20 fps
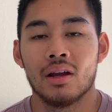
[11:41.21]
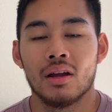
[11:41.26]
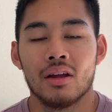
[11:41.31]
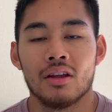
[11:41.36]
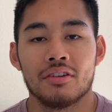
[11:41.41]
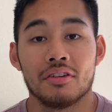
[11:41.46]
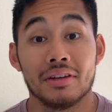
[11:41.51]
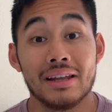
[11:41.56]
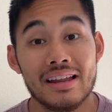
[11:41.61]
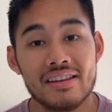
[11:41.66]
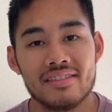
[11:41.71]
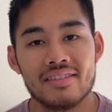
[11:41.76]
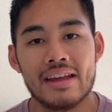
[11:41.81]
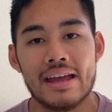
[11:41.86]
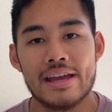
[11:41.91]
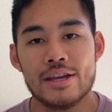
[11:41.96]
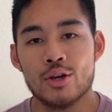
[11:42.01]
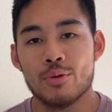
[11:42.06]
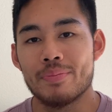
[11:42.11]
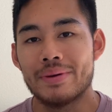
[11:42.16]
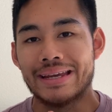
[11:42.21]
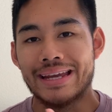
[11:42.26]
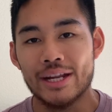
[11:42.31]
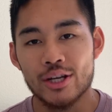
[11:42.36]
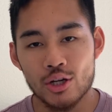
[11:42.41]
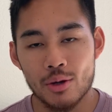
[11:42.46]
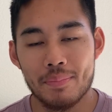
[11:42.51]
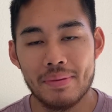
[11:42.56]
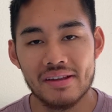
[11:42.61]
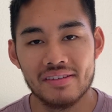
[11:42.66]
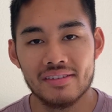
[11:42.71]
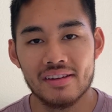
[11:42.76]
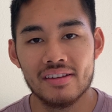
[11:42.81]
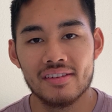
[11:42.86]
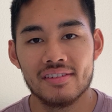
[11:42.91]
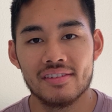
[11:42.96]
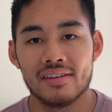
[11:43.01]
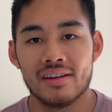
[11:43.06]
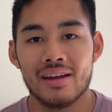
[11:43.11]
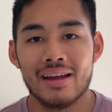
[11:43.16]
So let's say you begin your
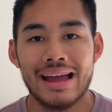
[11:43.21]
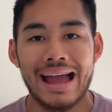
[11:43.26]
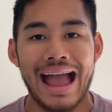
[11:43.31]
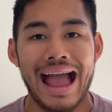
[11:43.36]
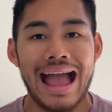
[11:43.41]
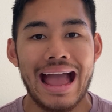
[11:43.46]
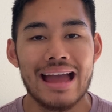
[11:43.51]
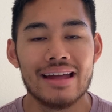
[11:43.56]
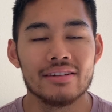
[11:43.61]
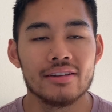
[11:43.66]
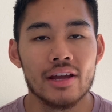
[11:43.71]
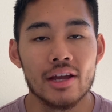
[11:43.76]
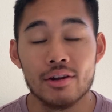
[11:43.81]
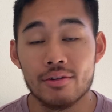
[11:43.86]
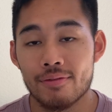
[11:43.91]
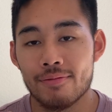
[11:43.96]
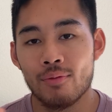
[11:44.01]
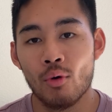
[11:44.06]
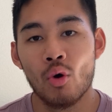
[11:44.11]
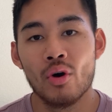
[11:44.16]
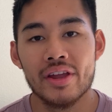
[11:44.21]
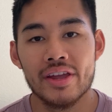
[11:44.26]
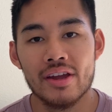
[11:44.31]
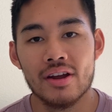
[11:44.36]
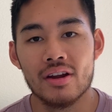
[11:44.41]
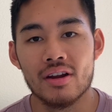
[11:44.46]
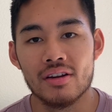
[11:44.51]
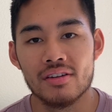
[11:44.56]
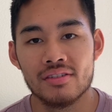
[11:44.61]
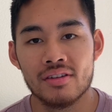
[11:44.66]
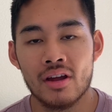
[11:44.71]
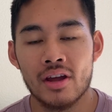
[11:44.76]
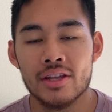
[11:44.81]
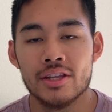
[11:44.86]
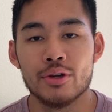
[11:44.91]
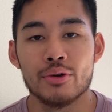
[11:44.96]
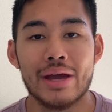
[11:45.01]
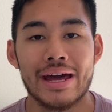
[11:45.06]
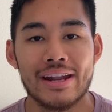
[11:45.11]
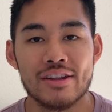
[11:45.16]
business and in 4 years,
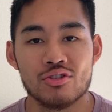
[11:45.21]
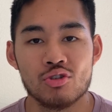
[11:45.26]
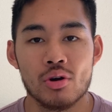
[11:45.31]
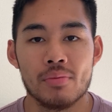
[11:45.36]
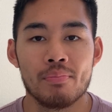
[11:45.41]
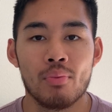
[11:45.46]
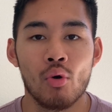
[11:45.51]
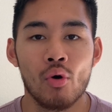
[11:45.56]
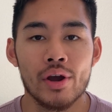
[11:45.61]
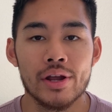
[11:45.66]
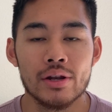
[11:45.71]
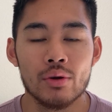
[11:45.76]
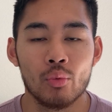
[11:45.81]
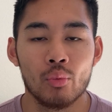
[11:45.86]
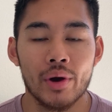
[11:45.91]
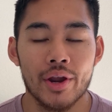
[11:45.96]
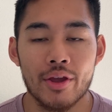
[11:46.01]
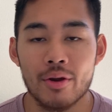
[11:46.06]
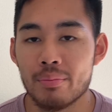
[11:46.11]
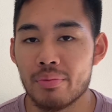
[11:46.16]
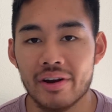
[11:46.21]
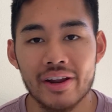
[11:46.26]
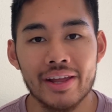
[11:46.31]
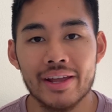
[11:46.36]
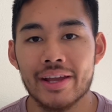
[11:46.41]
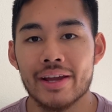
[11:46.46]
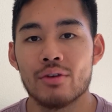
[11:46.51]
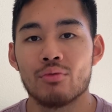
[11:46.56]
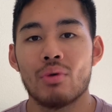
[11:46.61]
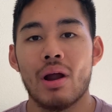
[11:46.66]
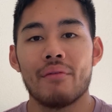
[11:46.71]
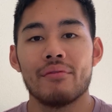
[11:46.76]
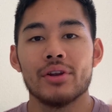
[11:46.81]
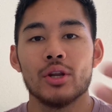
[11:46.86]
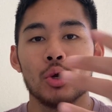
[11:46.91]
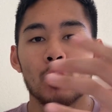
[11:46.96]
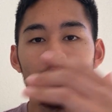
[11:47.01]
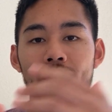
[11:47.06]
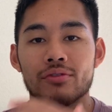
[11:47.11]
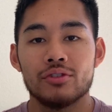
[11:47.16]
you get it to a point where you're bringing in
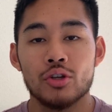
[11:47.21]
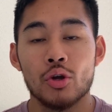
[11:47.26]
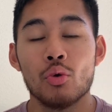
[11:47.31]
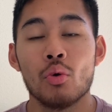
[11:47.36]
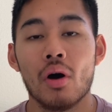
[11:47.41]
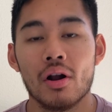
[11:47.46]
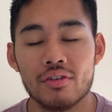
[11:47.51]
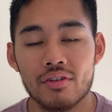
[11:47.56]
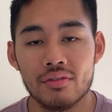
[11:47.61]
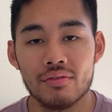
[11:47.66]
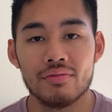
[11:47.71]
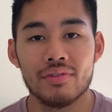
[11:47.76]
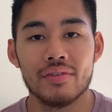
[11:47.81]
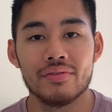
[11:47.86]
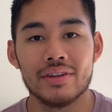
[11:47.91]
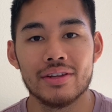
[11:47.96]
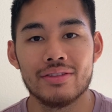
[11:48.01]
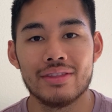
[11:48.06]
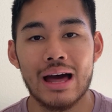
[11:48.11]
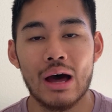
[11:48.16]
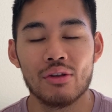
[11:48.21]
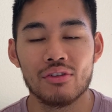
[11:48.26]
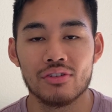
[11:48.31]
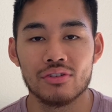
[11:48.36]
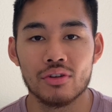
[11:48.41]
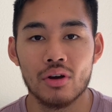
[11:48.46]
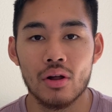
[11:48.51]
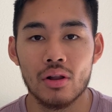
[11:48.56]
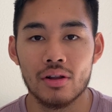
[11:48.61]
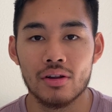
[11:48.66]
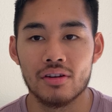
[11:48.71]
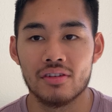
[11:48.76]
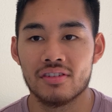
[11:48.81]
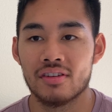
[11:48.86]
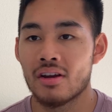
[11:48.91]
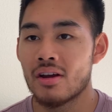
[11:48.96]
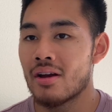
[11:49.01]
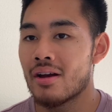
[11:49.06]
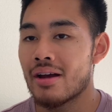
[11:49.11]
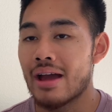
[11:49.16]
revenue of $250,000
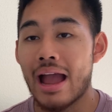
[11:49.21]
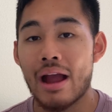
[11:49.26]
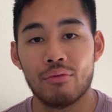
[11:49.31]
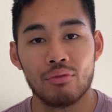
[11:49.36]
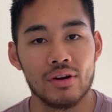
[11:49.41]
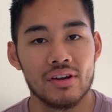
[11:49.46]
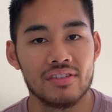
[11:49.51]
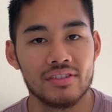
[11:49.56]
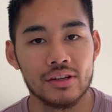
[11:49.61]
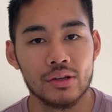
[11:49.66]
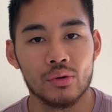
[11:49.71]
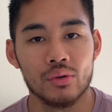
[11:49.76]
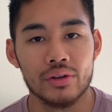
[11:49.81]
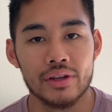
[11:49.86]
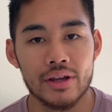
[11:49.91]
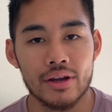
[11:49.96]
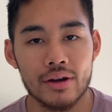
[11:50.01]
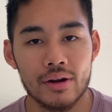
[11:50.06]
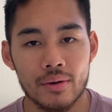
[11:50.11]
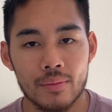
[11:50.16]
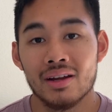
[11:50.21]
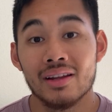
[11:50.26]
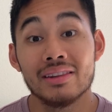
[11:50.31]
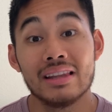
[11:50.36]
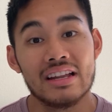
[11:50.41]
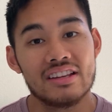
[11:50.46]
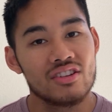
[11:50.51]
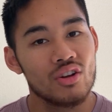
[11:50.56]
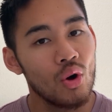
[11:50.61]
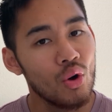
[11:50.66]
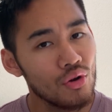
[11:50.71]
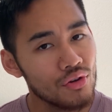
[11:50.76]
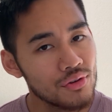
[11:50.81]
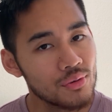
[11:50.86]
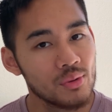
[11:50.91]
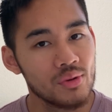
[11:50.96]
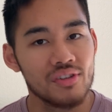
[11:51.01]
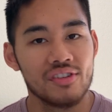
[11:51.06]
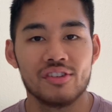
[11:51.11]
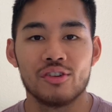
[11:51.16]
every single year. Let's
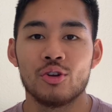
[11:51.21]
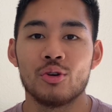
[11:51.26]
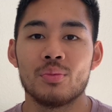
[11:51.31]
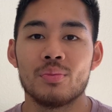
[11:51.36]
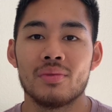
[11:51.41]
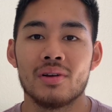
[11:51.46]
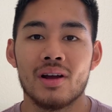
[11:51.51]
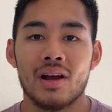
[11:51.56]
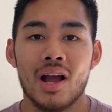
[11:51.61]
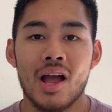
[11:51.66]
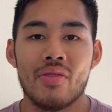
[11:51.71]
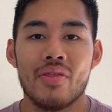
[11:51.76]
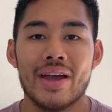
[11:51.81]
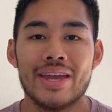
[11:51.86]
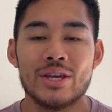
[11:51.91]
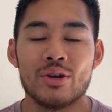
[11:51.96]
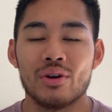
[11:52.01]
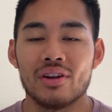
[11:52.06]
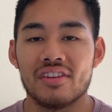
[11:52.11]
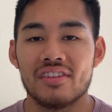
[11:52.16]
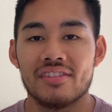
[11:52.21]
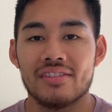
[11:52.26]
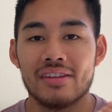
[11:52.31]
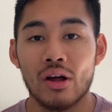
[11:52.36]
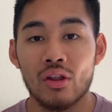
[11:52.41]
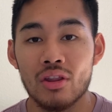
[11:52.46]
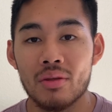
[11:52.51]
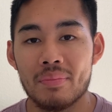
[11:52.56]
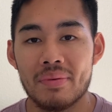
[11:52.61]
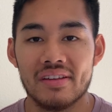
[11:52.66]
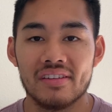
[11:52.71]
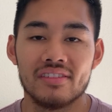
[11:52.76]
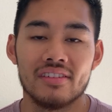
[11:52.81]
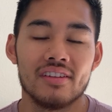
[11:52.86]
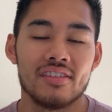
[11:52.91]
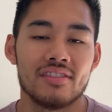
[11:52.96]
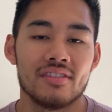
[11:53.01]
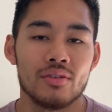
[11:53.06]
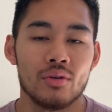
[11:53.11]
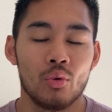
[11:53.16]
also assume that you can sell the
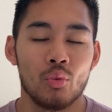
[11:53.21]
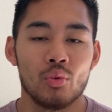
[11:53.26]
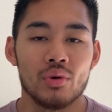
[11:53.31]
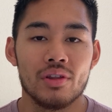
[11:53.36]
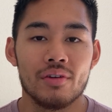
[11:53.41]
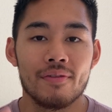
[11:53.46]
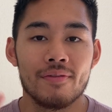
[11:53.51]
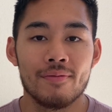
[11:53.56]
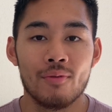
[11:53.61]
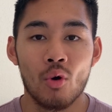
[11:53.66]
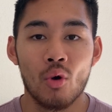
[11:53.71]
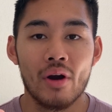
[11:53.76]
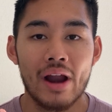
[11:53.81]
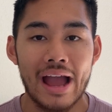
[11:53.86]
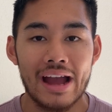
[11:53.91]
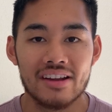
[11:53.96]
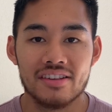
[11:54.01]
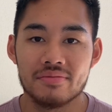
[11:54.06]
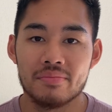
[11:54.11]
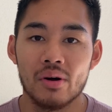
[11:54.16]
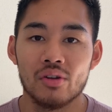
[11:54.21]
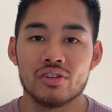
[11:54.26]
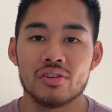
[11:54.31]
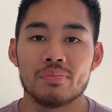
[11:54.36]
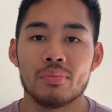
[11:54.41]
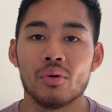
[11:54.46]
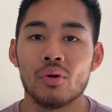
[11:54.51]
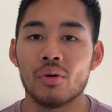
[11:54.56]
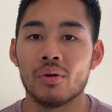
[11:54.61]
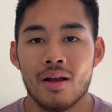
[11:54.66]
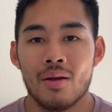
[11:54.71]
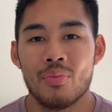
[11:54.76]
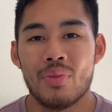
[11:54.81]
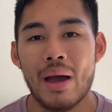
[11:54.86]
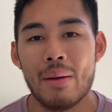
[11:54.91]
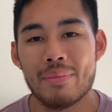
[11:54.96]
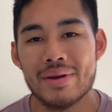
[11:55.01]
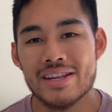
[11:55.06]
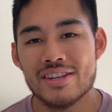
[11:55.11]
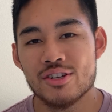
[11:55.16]
business with a 4x multiple.
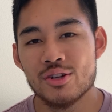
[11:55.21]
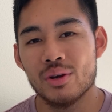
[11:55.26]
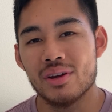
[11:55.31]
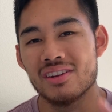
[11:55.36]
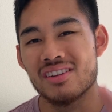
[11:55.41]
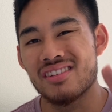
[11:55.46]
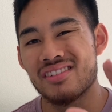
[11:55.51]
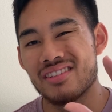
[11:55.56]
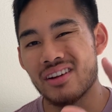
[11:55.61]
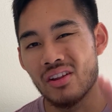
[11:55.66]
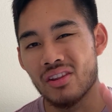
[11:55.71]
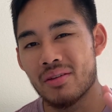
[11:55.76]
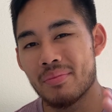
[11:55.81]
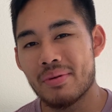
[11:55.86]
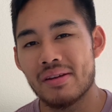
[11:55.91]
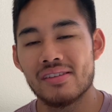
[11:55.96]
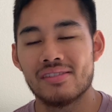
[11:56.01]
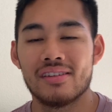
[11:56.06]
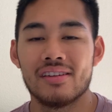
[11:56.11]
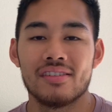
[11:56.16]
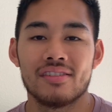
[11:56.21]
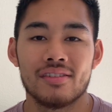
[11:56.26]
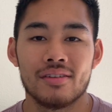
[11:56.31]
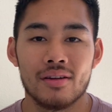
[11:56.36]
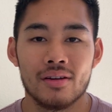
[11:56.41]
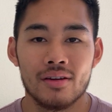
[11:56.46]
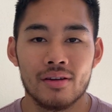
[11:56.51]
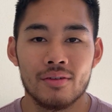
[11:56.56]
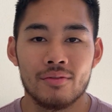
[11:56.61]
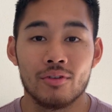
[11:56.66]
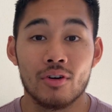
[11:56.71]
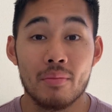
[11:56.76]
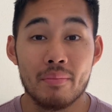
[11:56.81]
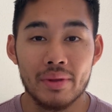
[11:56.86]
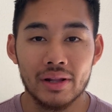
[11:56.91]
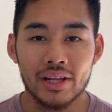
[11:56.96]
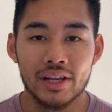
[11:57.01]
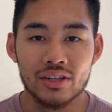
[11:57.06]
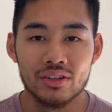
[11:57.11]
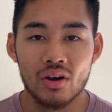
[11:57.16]
That means you can sell the business for $1
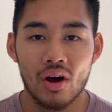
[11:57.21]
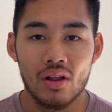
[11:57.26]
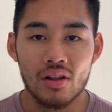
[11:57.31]
million.